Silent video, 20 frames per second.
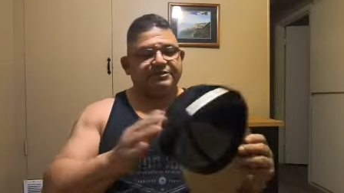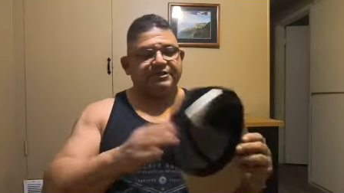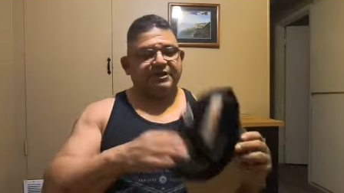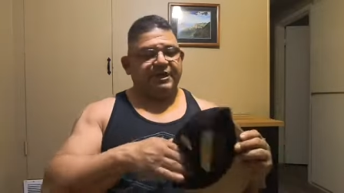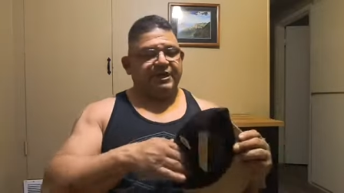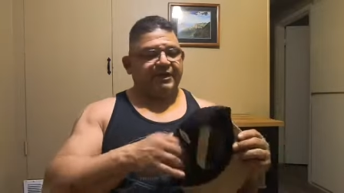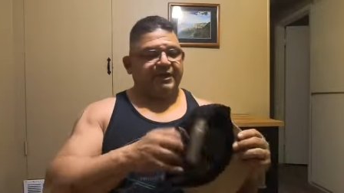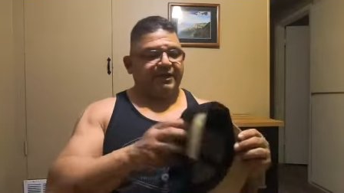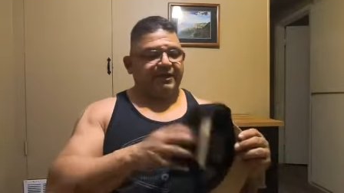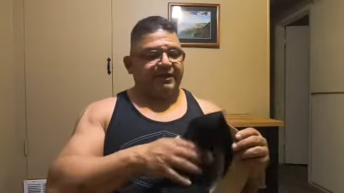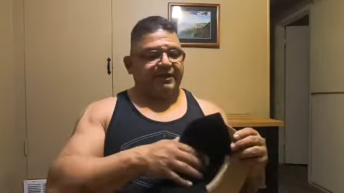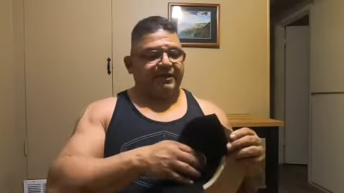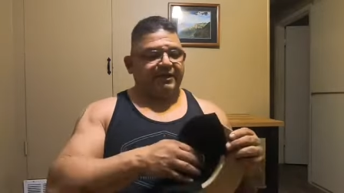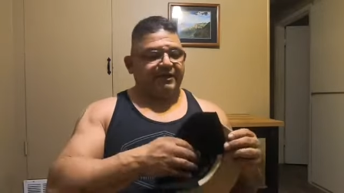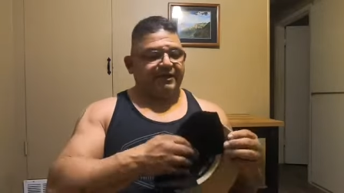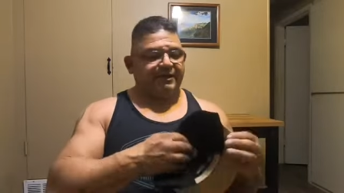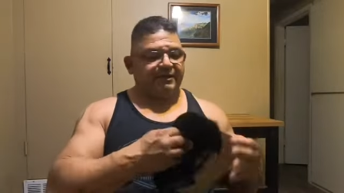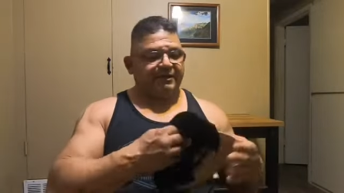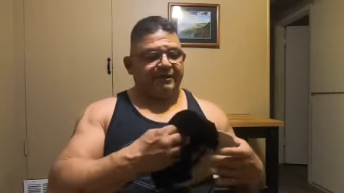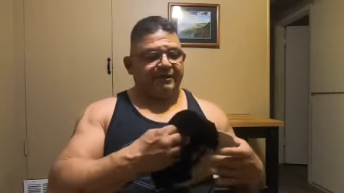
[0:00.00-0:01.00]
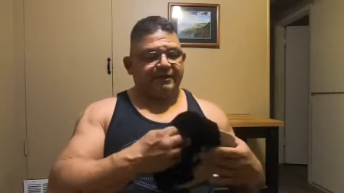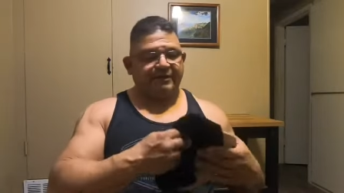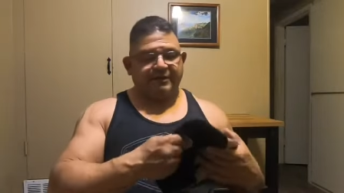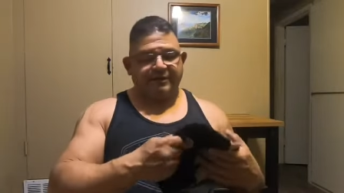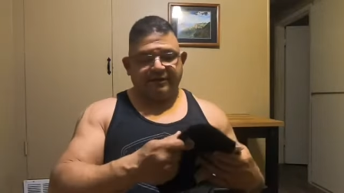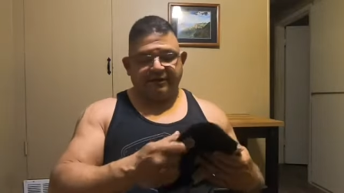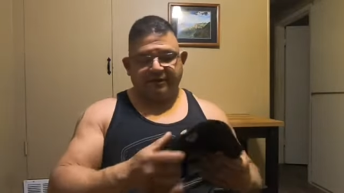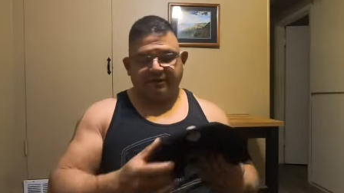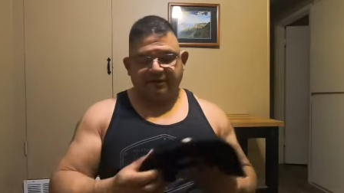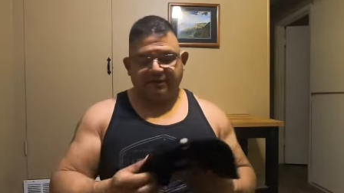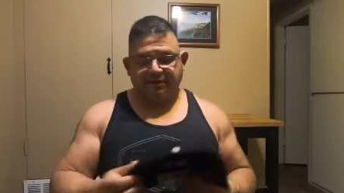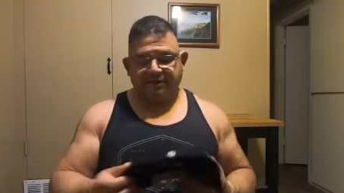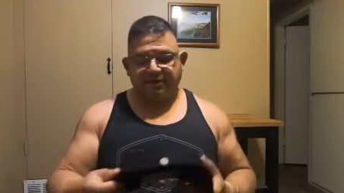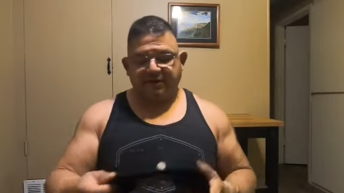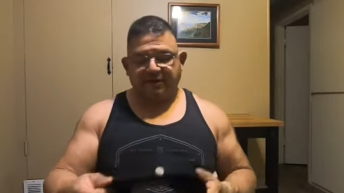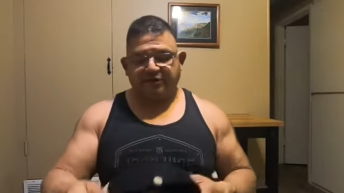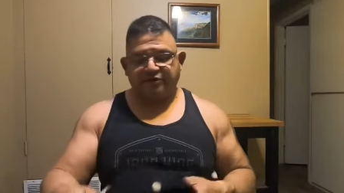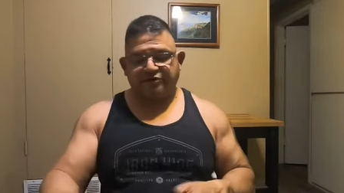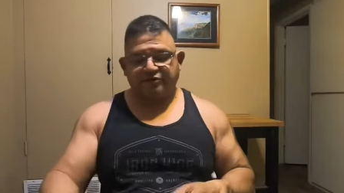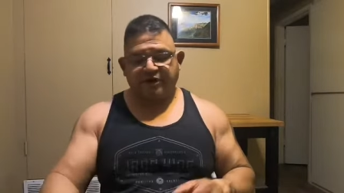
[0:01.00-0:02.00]
got a
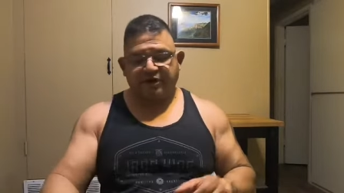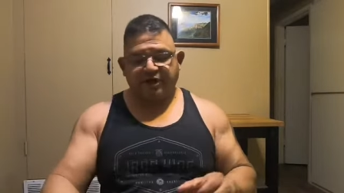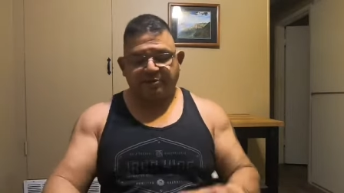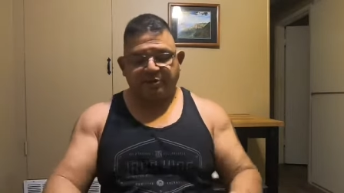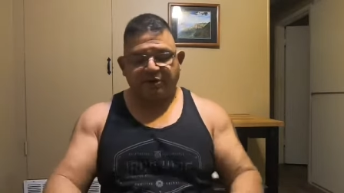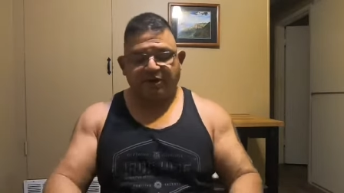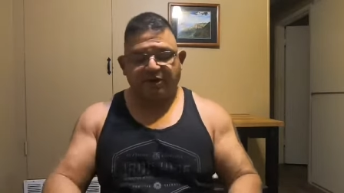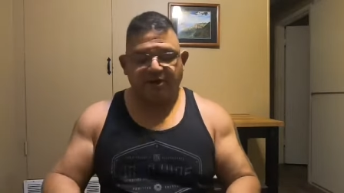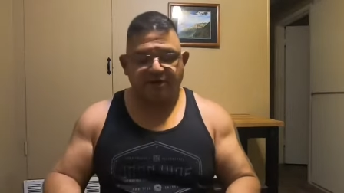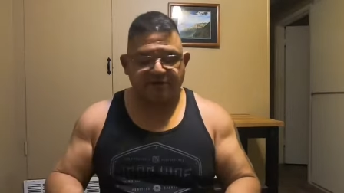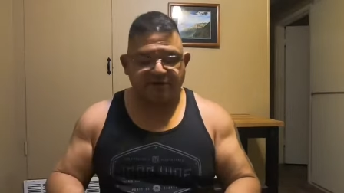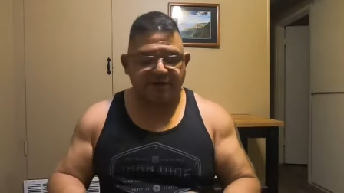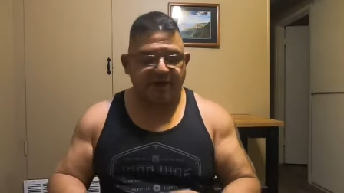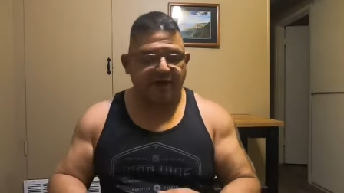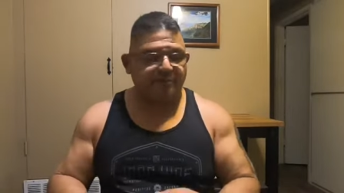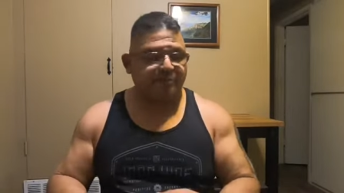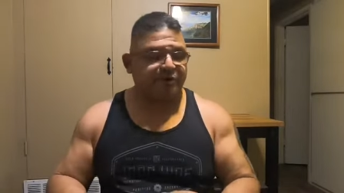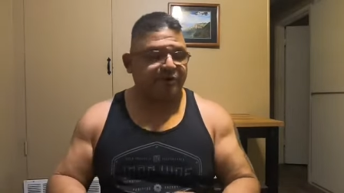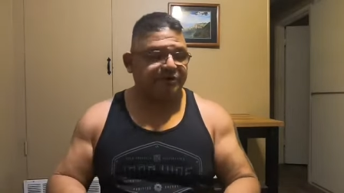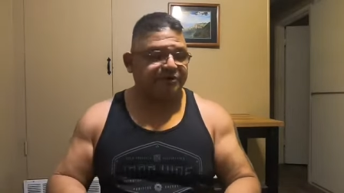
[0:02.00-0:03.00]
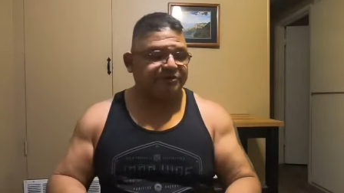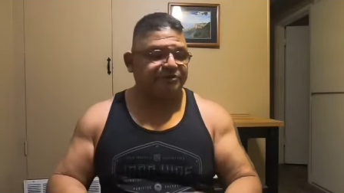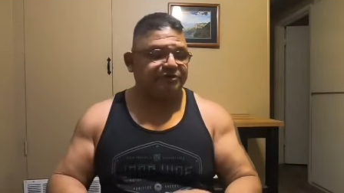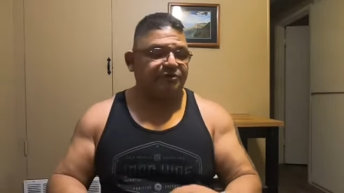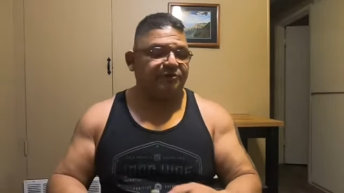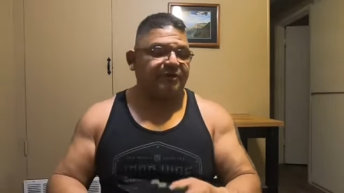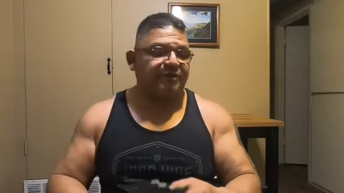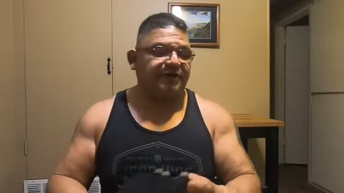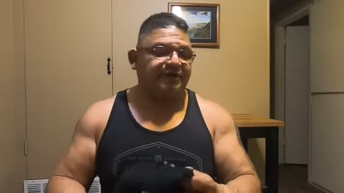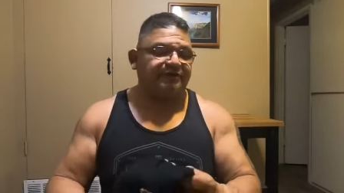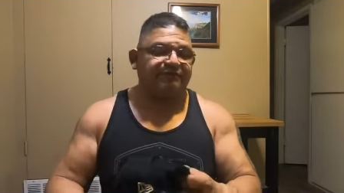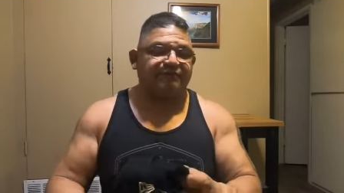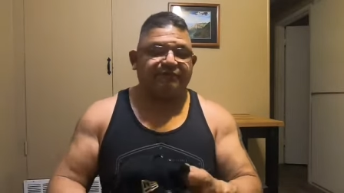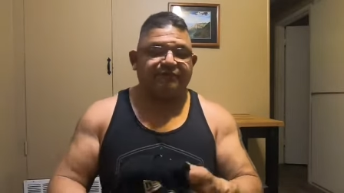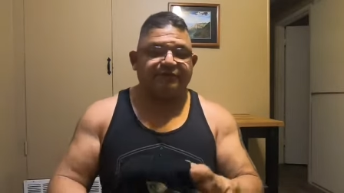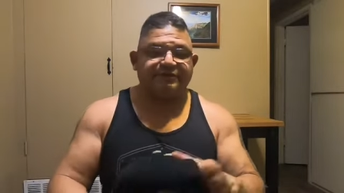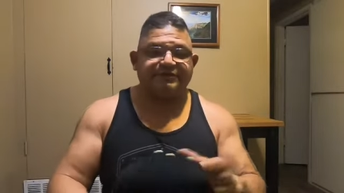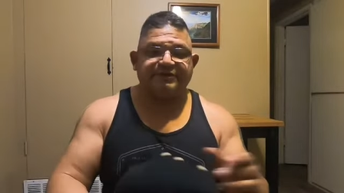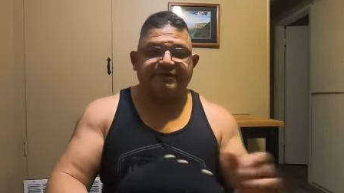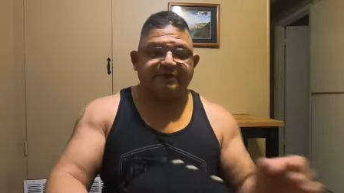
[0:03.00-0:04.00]
contract, but Colin Kaepernick's still waiting
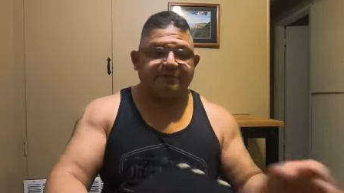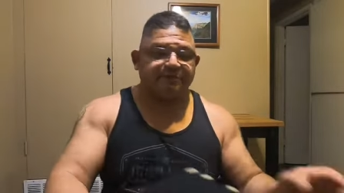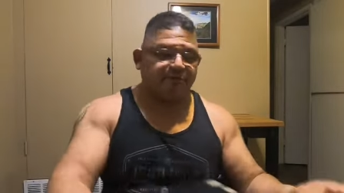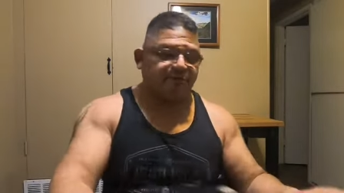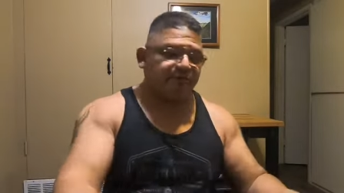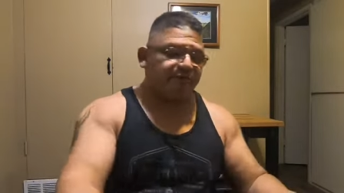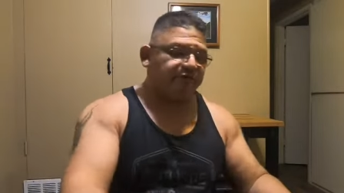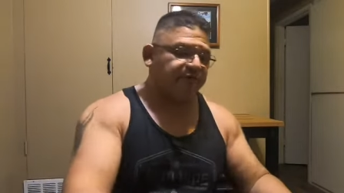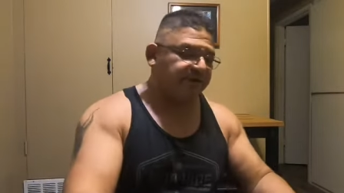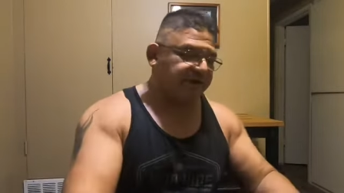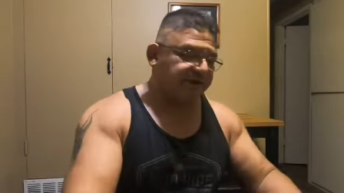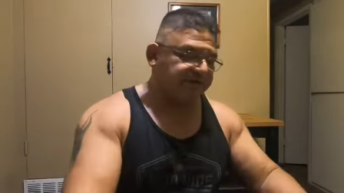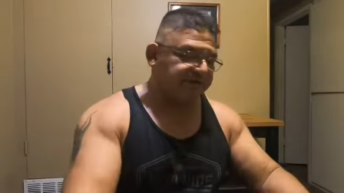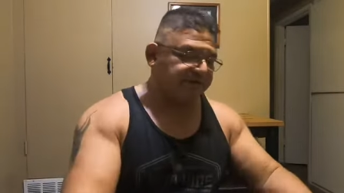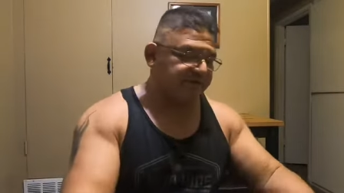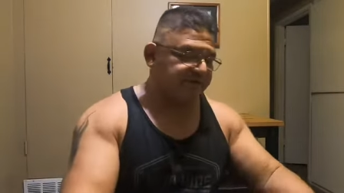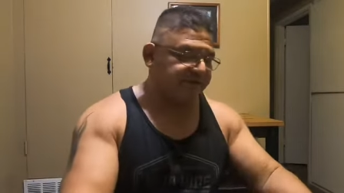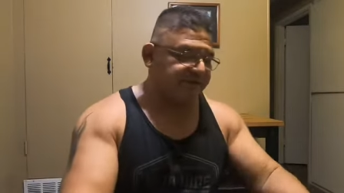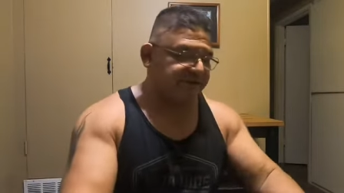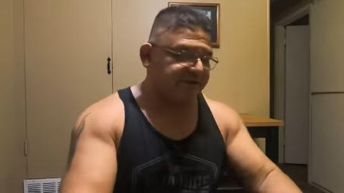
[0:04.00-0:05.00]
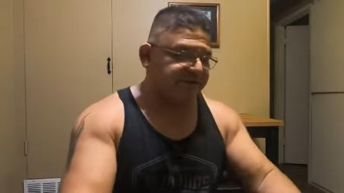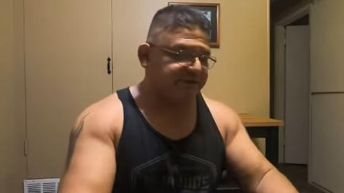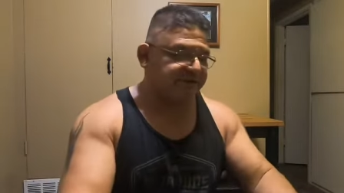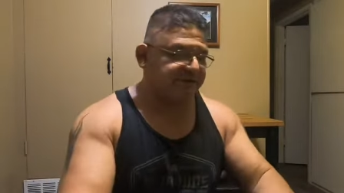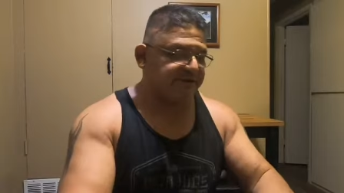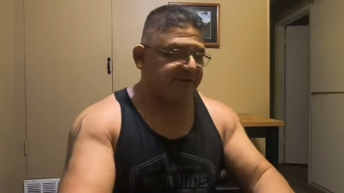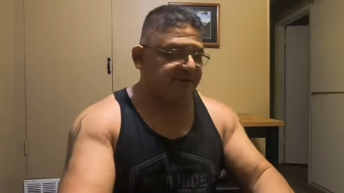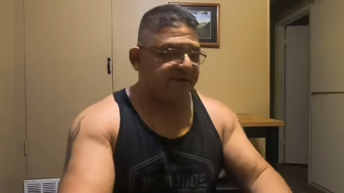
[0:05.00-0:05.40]
for a team or, or whatever it was.